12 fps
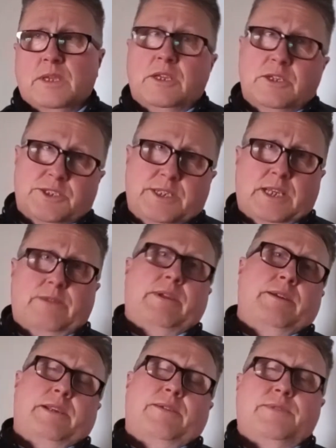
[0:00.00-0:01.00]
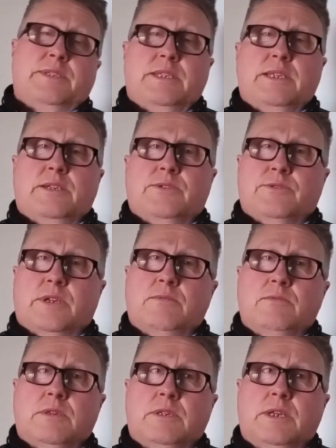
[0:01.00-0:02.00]
stick around after the intro,
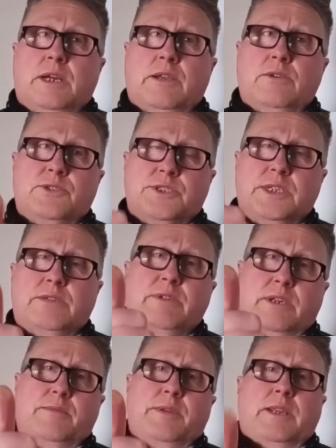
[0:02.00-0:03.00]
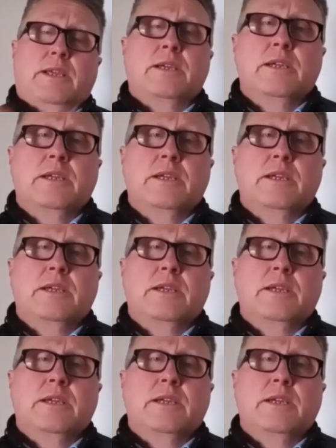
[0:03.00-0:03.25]
and I'll see you in a minute.